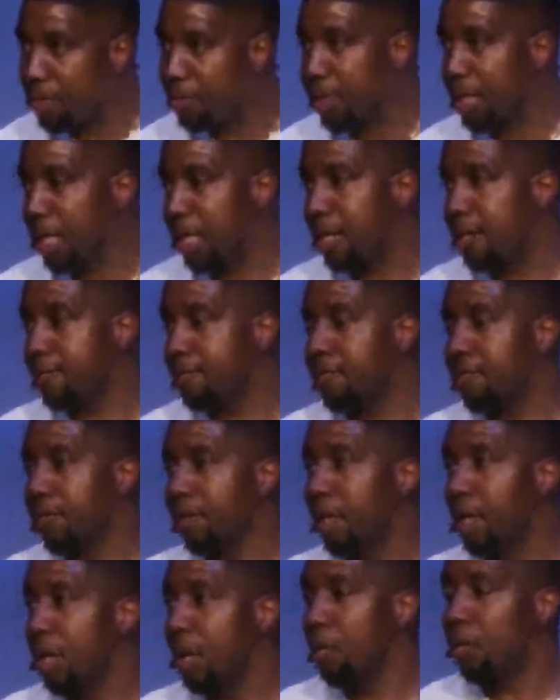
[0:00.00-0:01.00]
up again
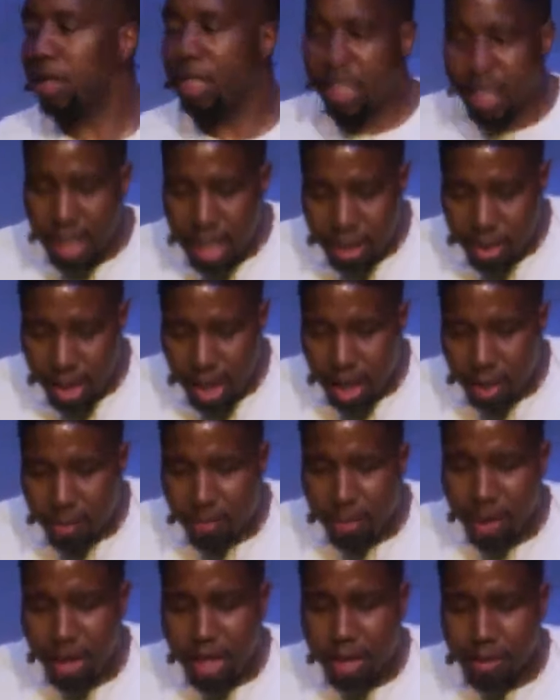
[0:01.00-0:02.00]
with these
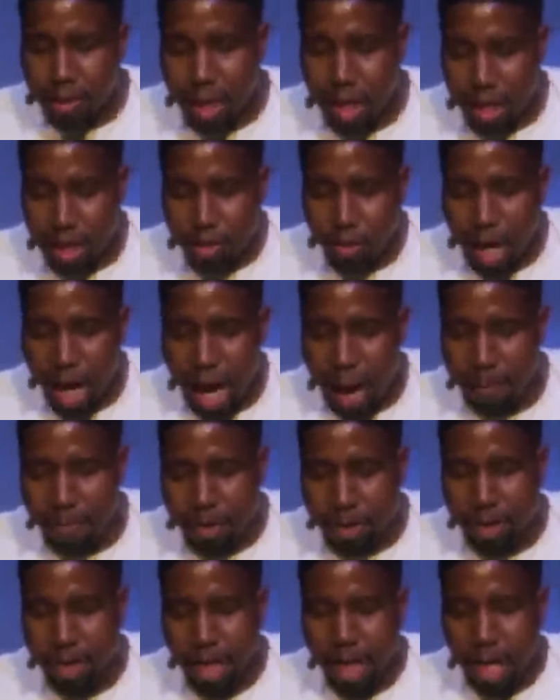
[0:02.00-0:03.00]
angelic beings. But here's what
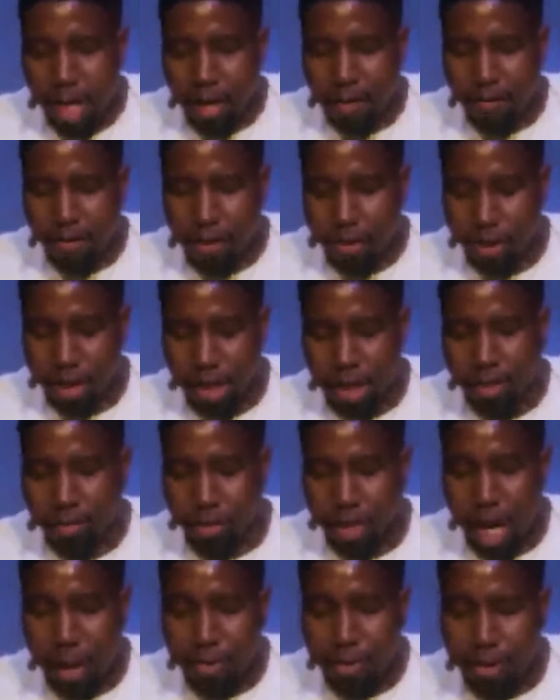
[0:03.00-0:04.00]
happens in verse 6 of
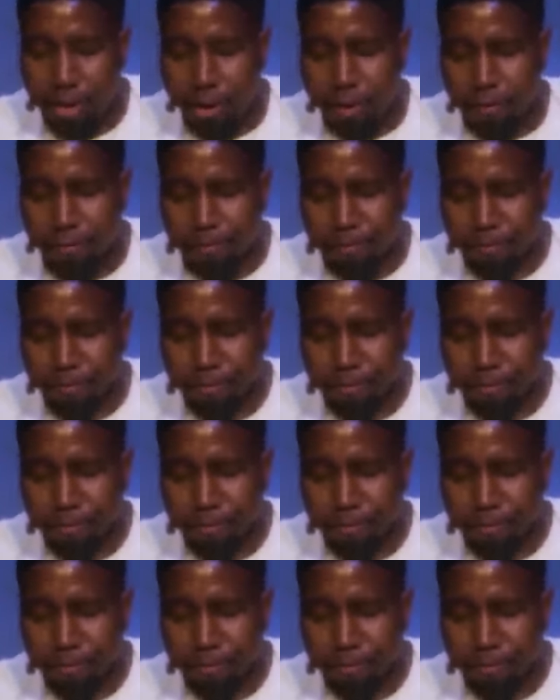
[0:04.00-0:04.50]
chapter 2.